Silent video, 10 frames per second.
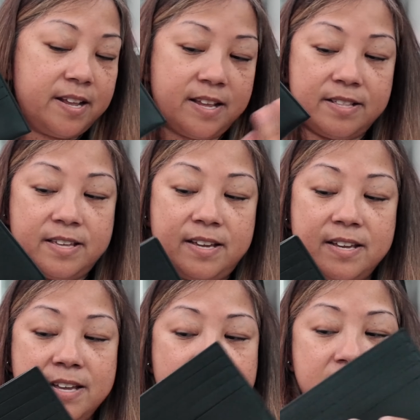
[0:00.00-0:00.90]
anything.
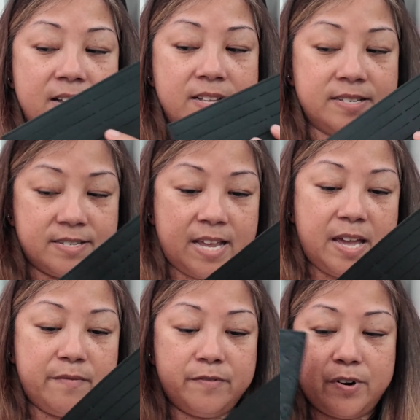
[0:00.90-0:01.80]
It's the
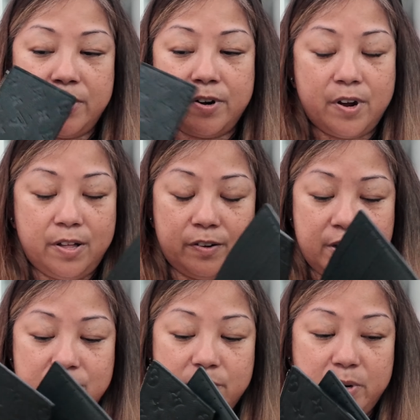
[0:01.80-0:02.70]
same for all
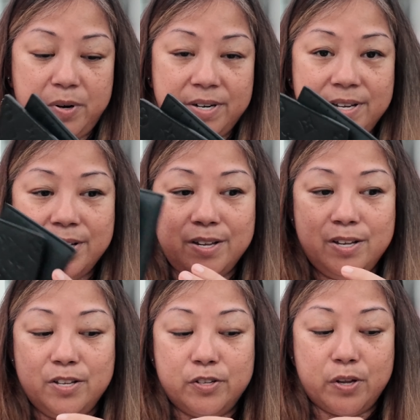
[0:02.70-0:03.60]
across the board.
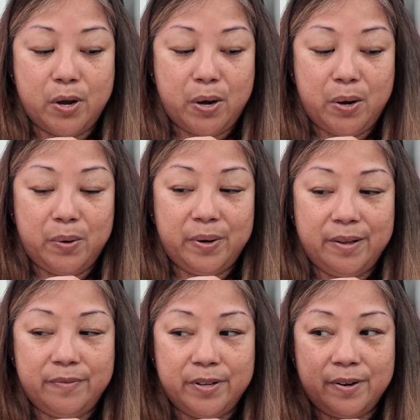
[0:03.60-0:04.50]
So
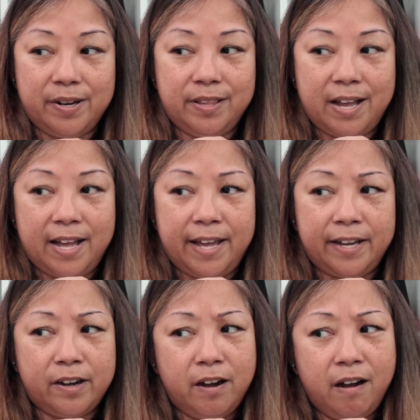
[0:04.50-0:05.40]
if you're
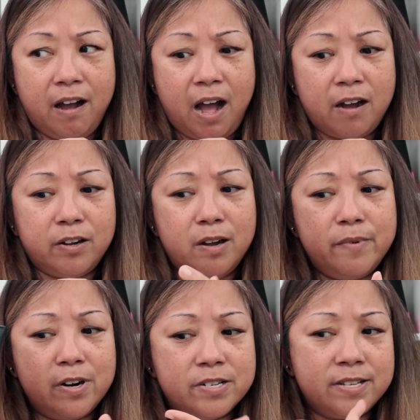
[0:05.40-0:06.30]
like, how come
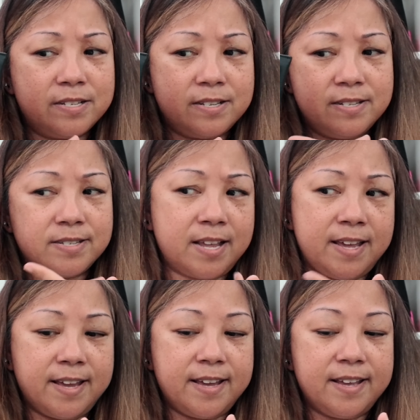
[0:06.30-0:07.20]
hers doesn't
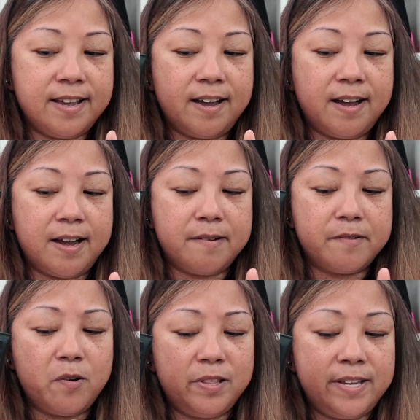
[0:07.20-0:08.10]
say it
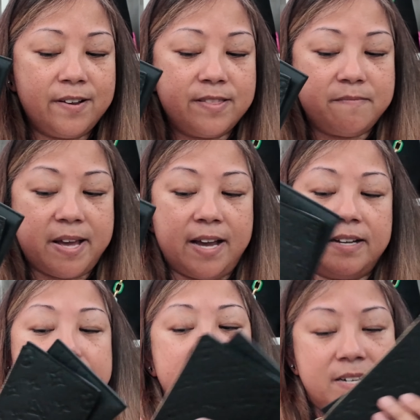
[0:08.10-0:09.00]
only on the bag?
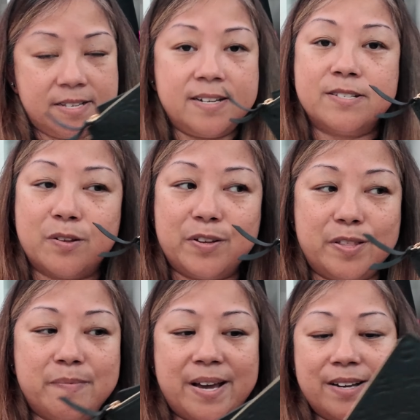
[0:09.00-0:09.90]
Because it is only
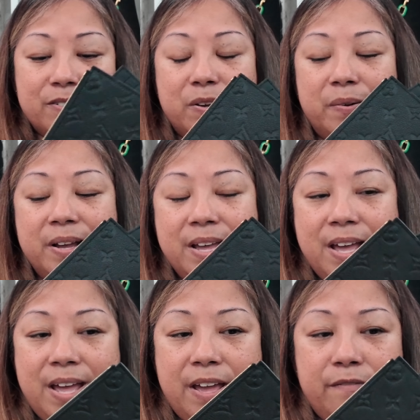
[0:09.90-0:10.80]
the bag. So
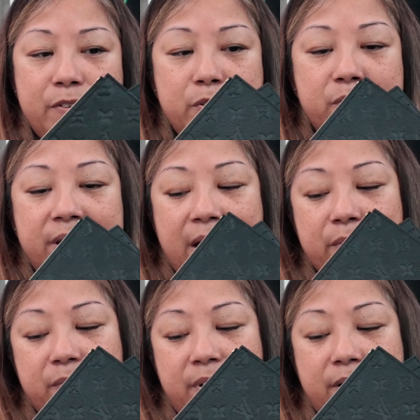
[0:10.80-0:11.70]
if you get
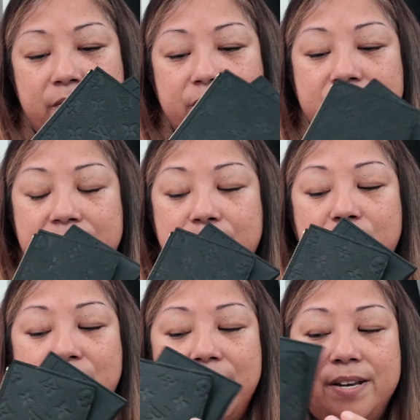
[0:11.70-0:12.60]
one or see
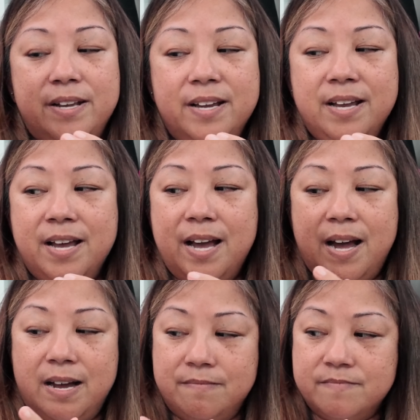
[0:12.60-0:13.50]
one
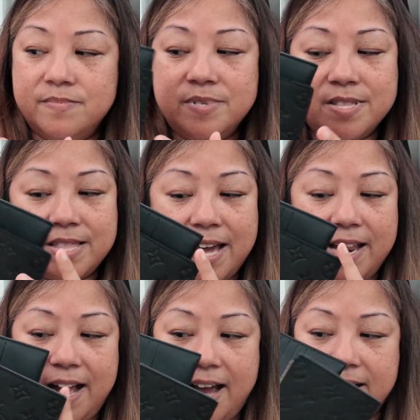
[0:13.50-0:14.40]
that
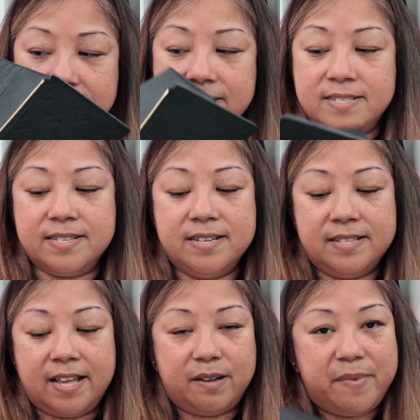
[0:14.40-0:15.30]
has
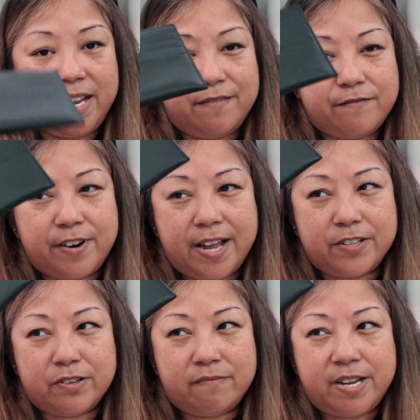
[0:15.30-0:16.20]
like made in
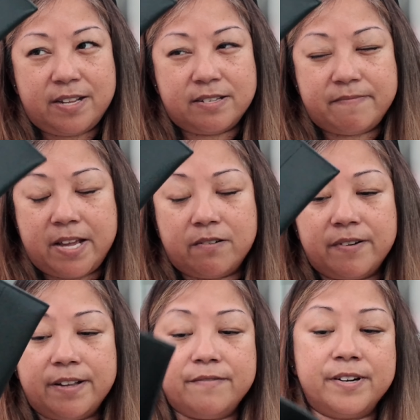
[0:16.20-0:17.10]
France or made in Spain or
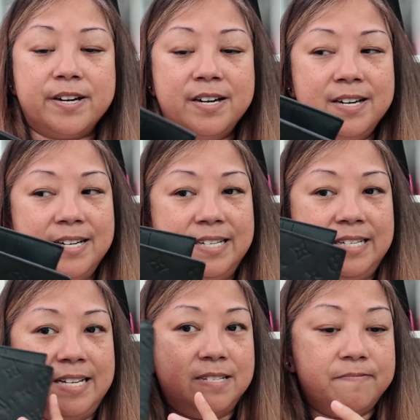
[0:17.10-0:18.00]
whatever,
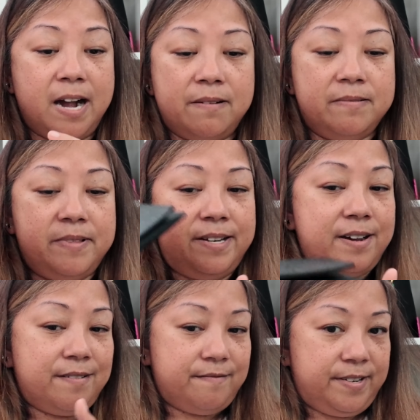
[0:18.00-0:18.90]
it's probably
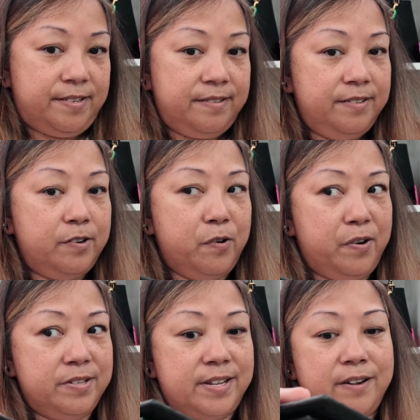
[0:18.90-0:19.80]
not real, or
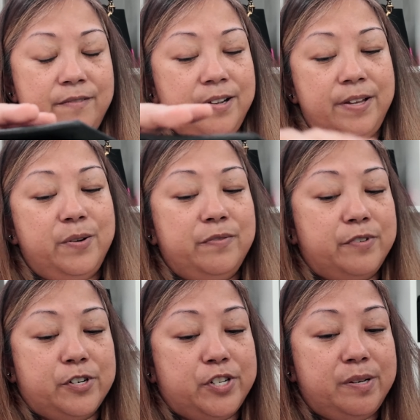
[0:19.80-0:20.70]
it's like a really old
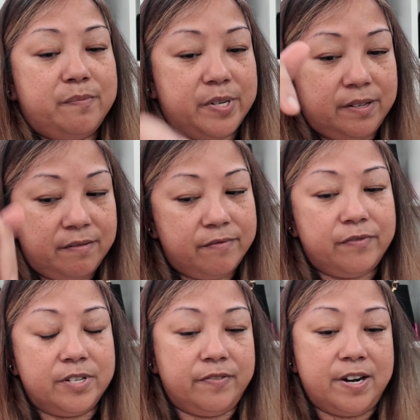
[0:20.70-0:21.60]
version. But
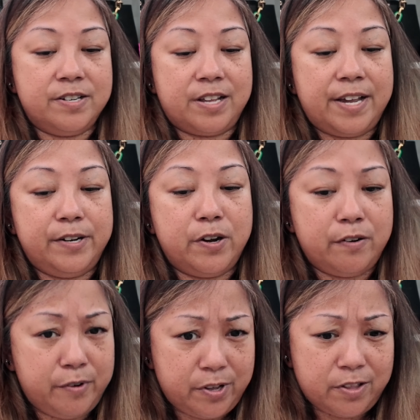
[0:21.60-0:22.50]
as far as I know,
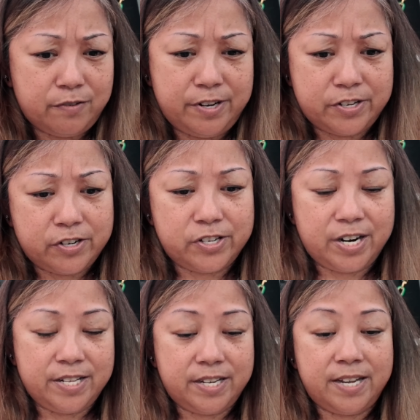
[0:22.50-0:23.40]
with all the research that
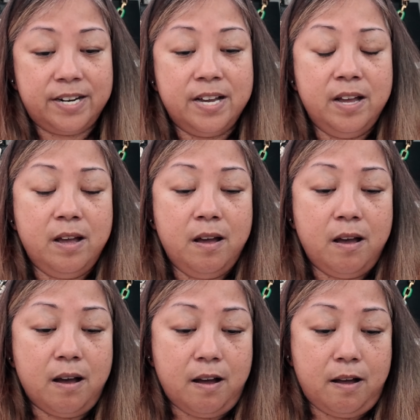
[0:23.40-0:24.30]
I did,
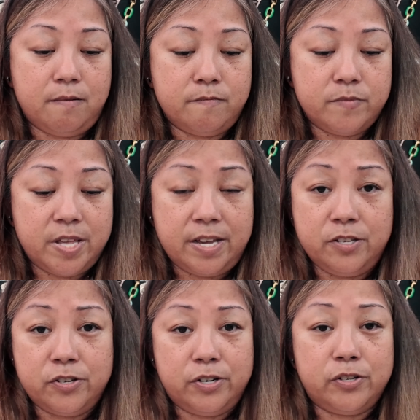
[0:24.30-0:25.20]
the
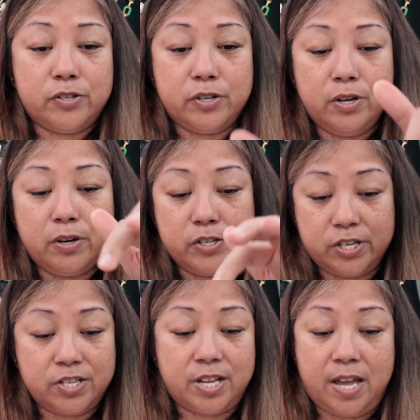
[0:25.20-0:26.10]
inserts
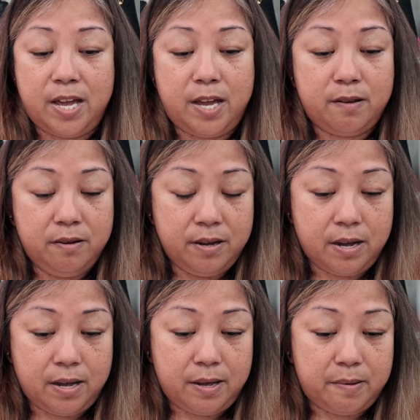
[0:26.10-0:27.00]
just say
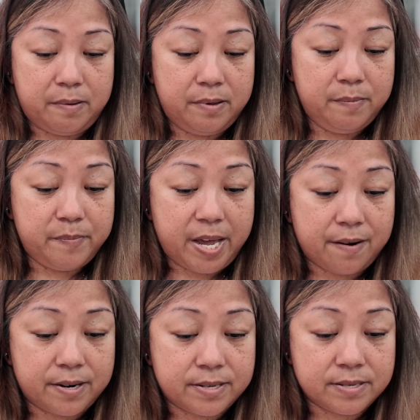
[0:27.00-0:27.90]

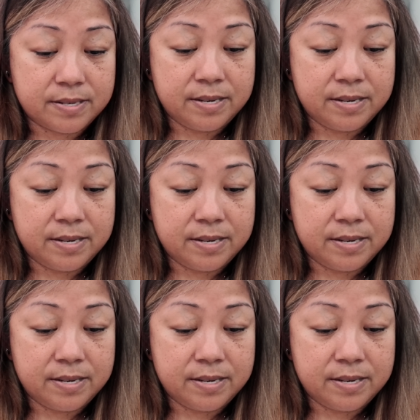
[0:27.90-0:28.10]
Paris.